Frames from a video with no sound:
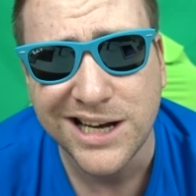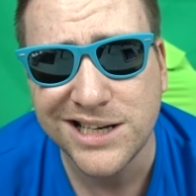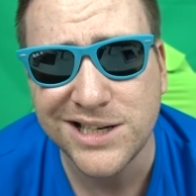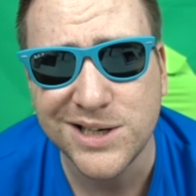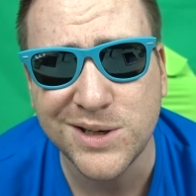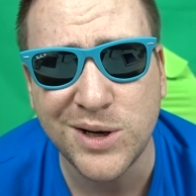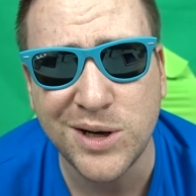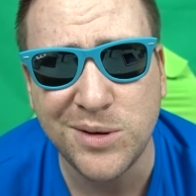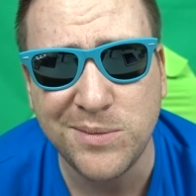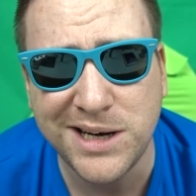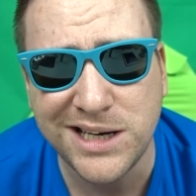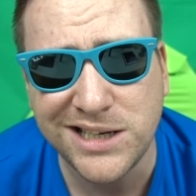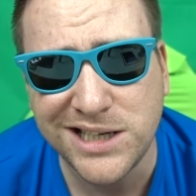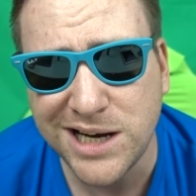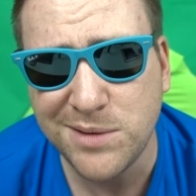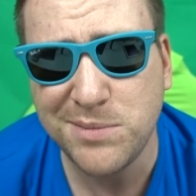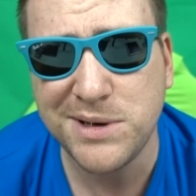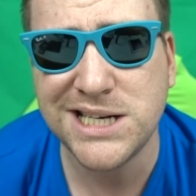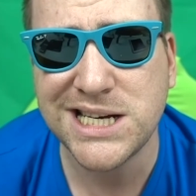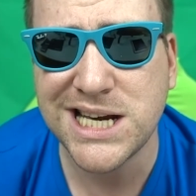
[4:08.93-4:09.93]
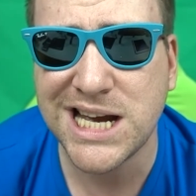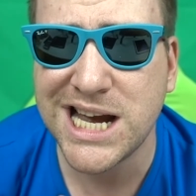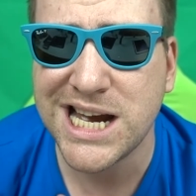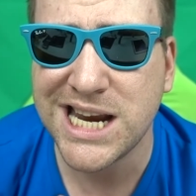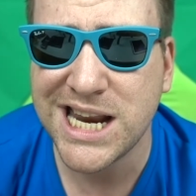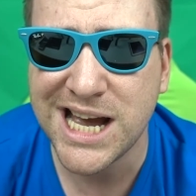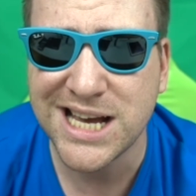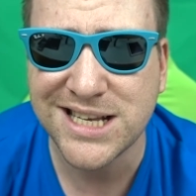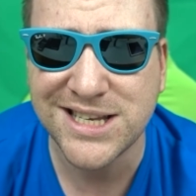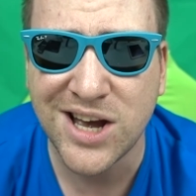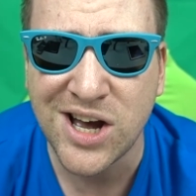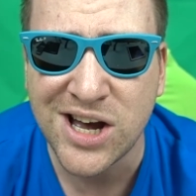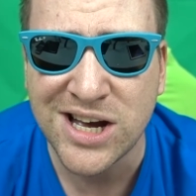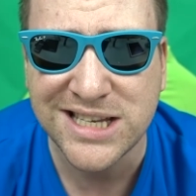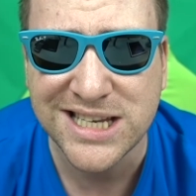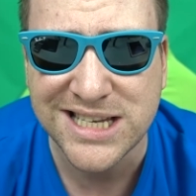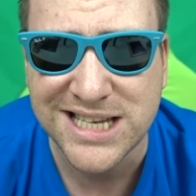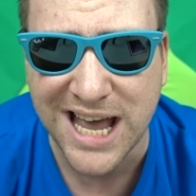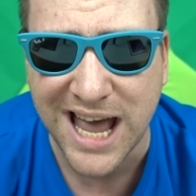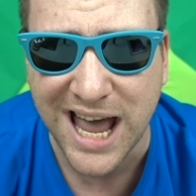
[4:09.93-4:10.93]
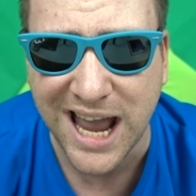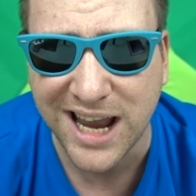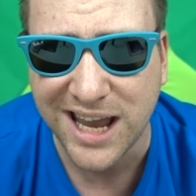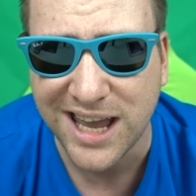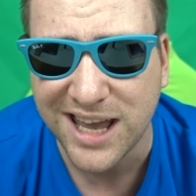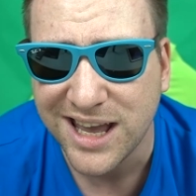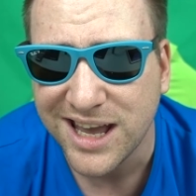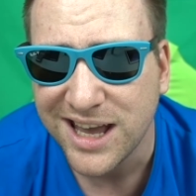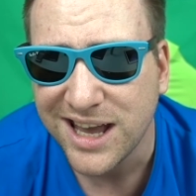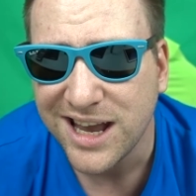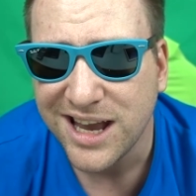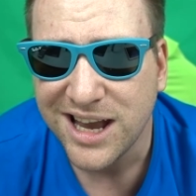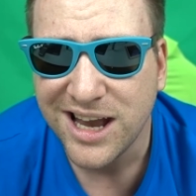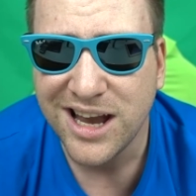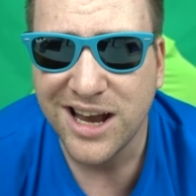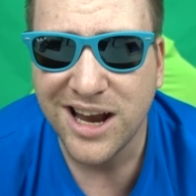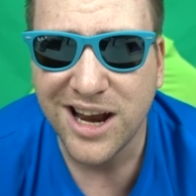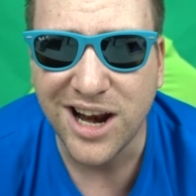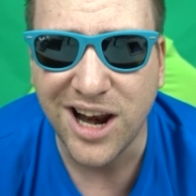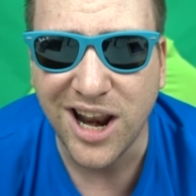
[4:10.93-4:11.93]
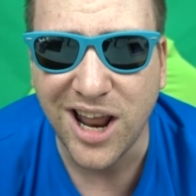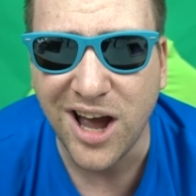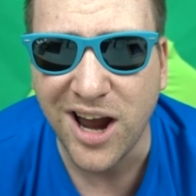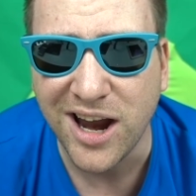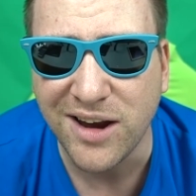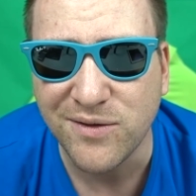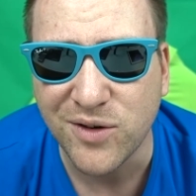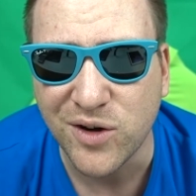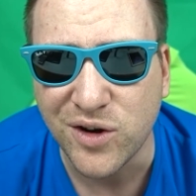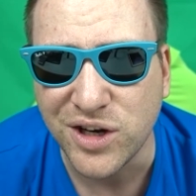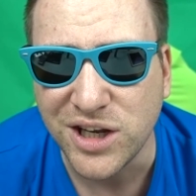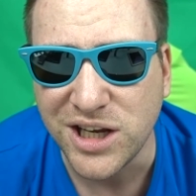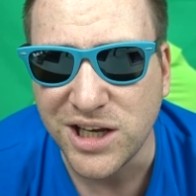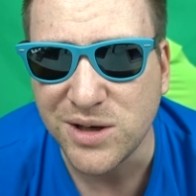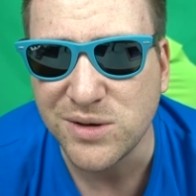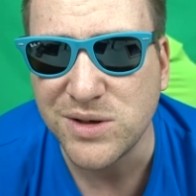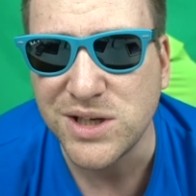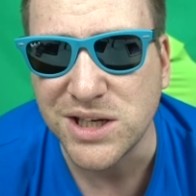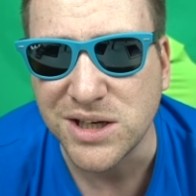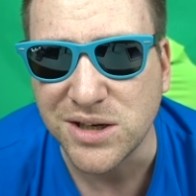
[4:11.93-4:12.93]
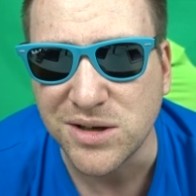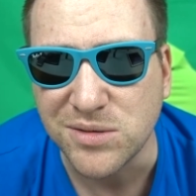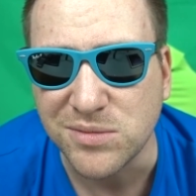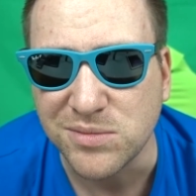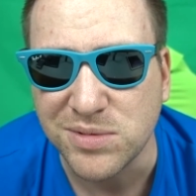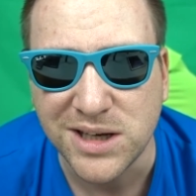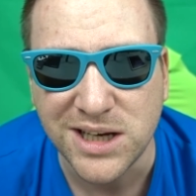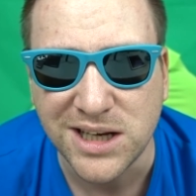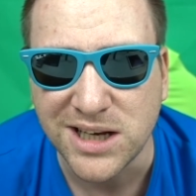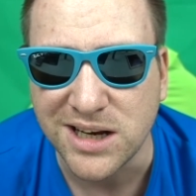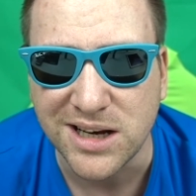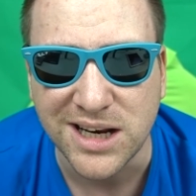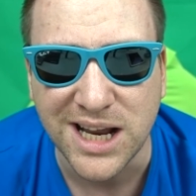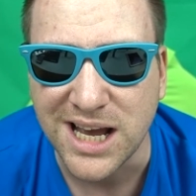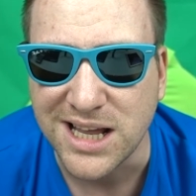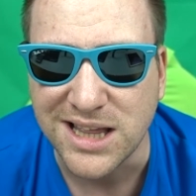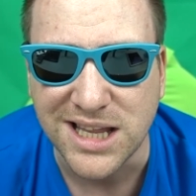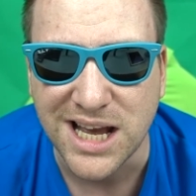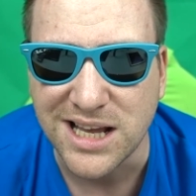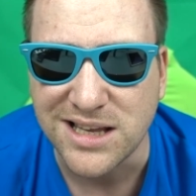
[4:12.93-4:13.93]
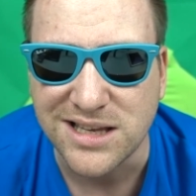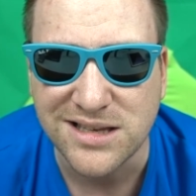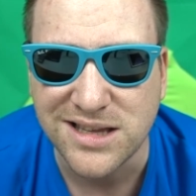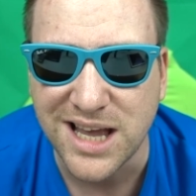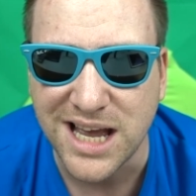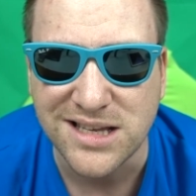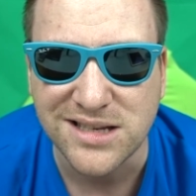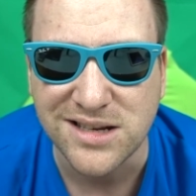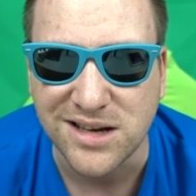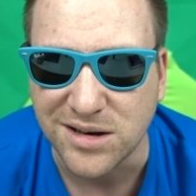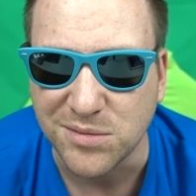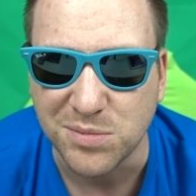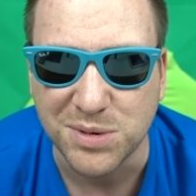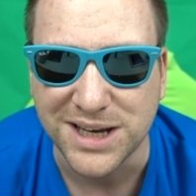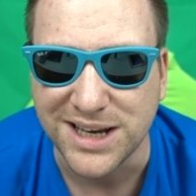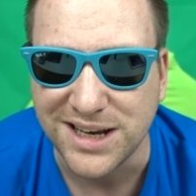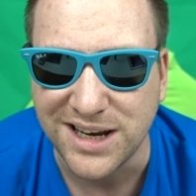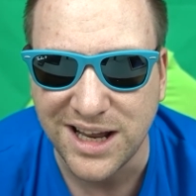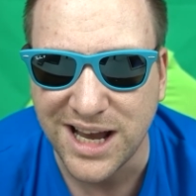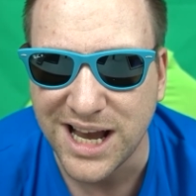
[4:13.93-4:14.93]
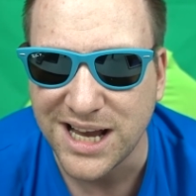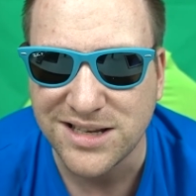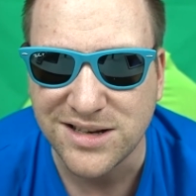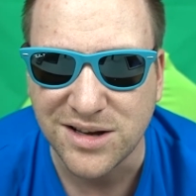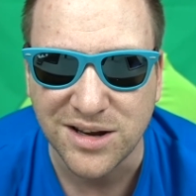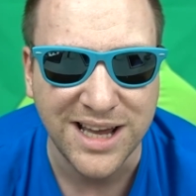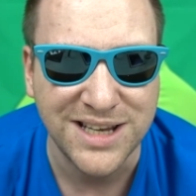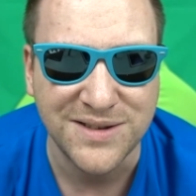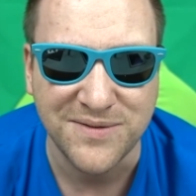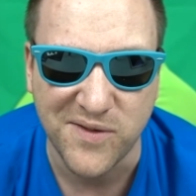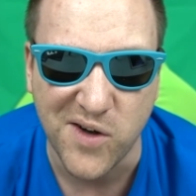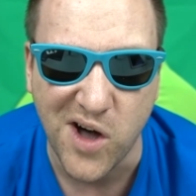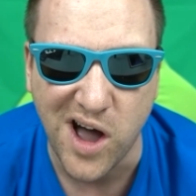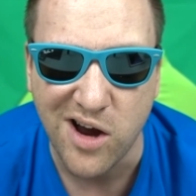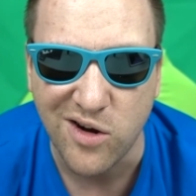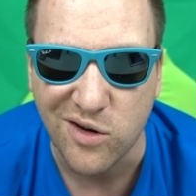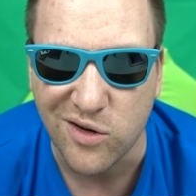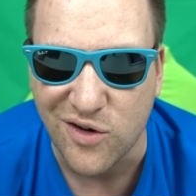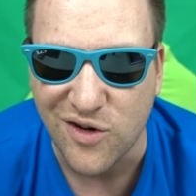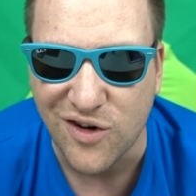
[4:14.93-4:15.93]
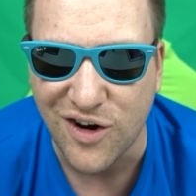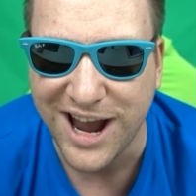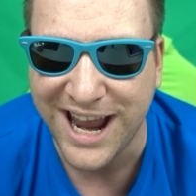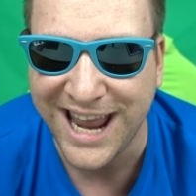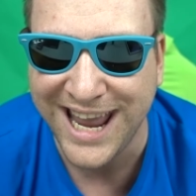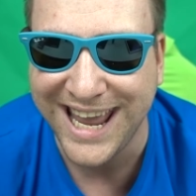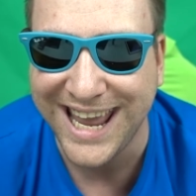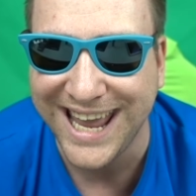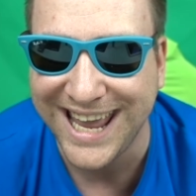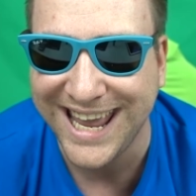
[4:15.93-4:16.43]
Do you know what I mean? JB Dad has heart attack live on YouTube. You know, that's got to be... Yeah, that's viral, right?